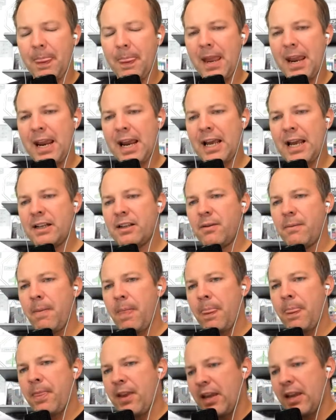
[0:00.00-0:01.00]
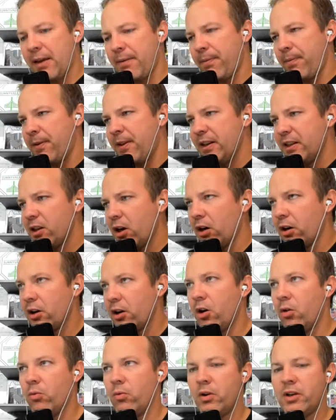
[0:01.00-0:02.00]
And the, this
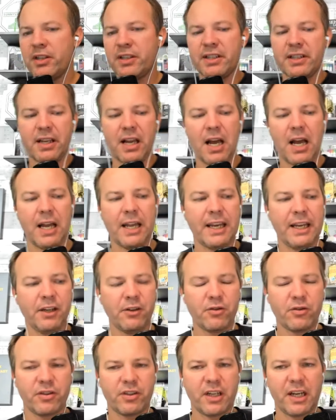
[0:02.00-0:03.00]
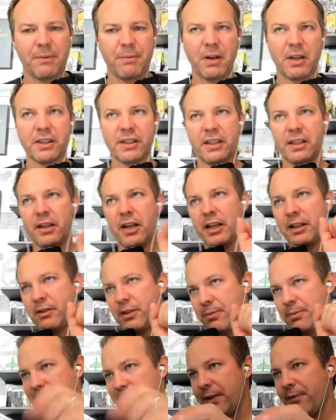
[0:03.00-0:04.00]
article was uh, interesting because it, it
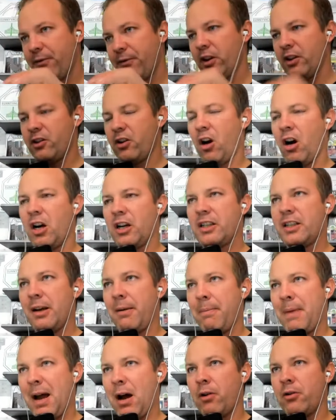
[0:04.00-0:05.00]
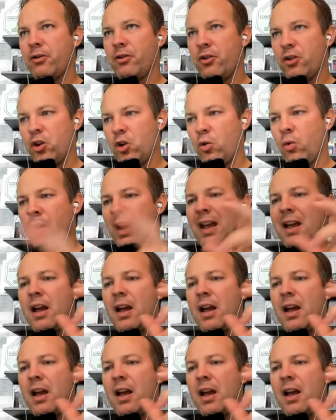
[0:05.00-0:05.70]
specifically talks about the new